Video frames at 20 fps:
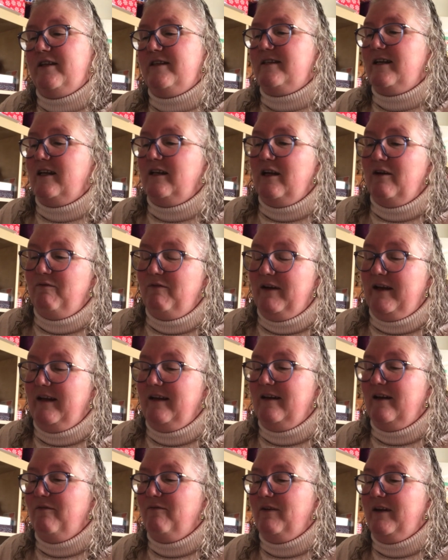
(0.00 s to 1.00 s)
There's a
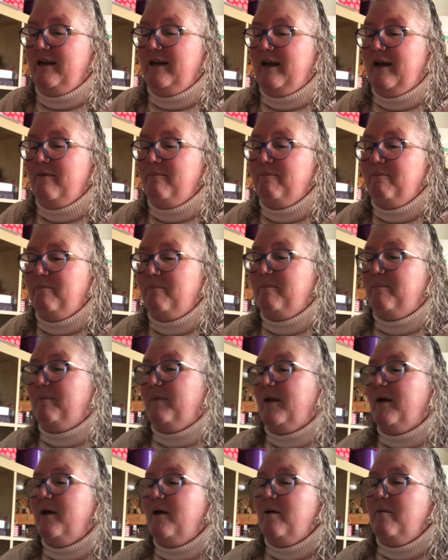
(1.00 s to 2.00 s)
lovely, lovely
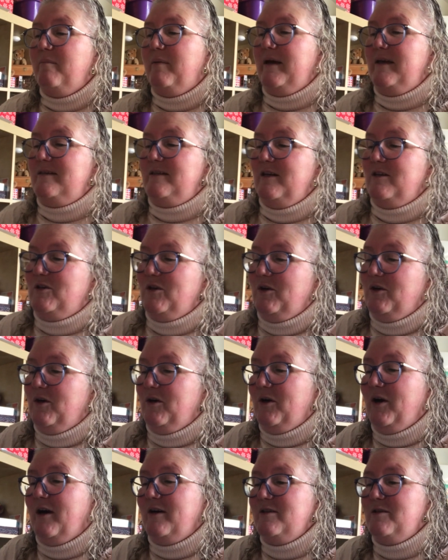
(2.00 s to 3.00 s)
piece here to
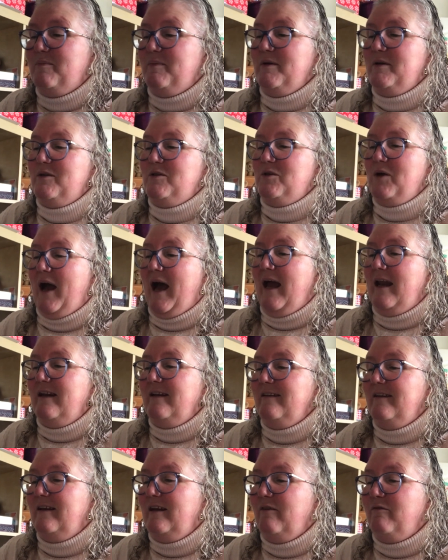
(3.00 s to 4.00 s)
her husband, to
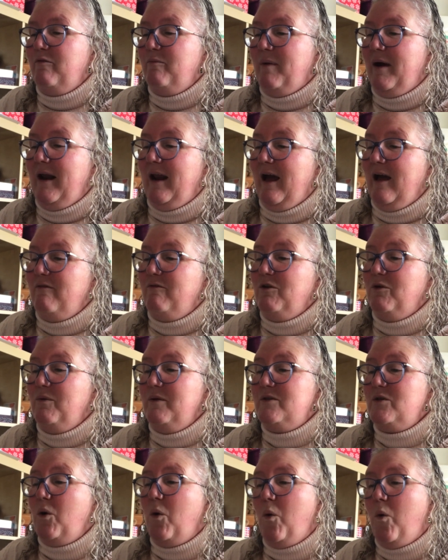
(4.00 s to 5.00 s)
Alan, the love of my life, who
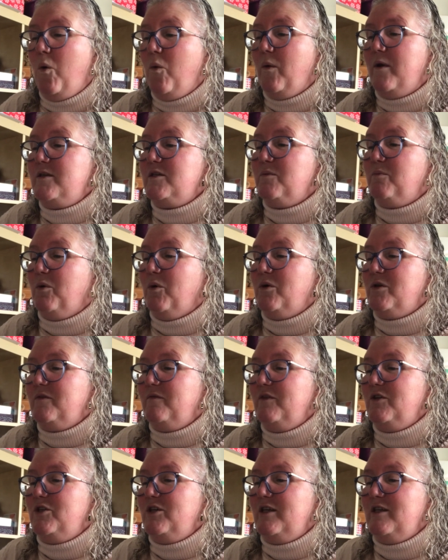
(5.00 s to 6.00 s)
is always
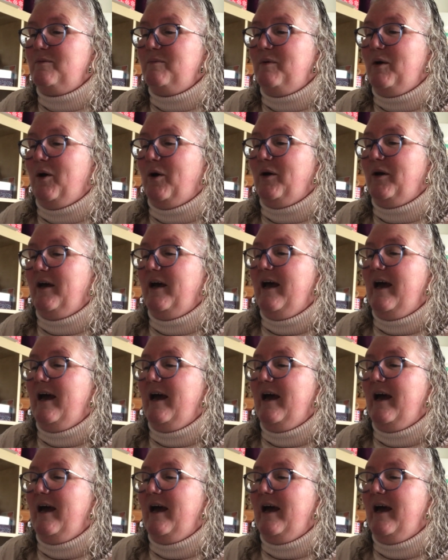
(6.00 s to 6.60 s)
supportive and cheers me on.